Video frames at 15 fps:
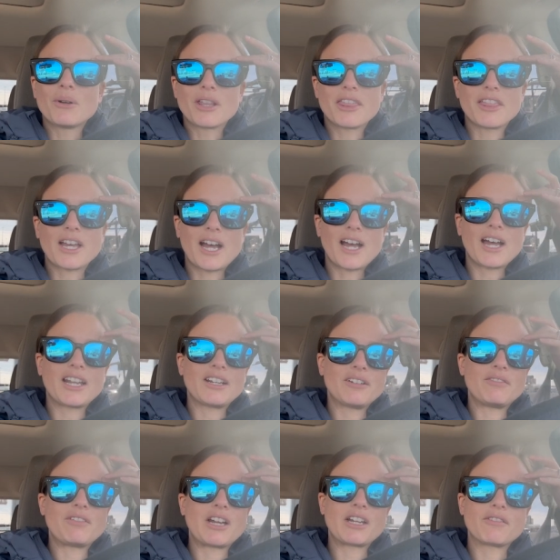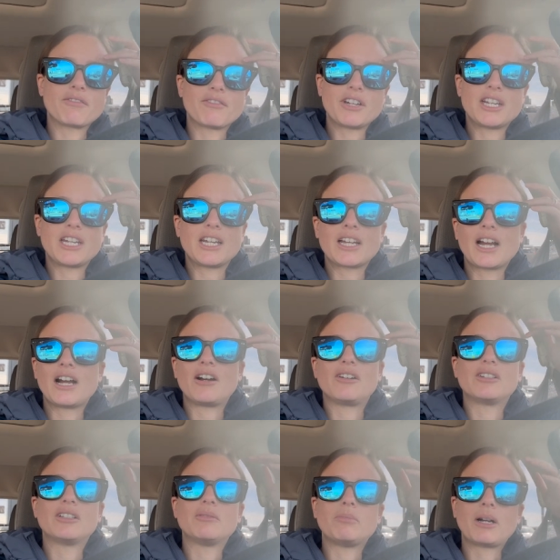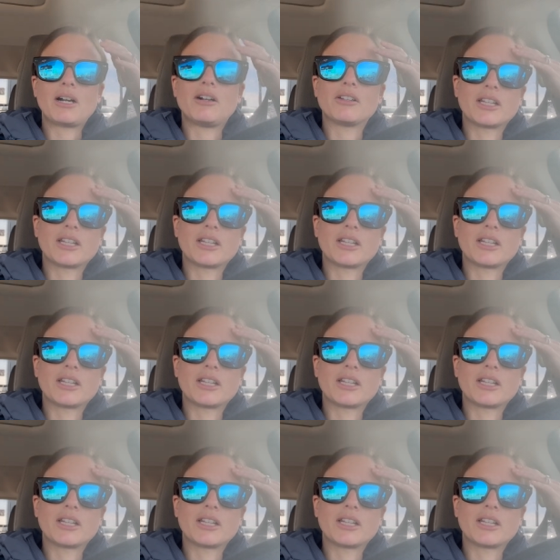with that of like freaking out about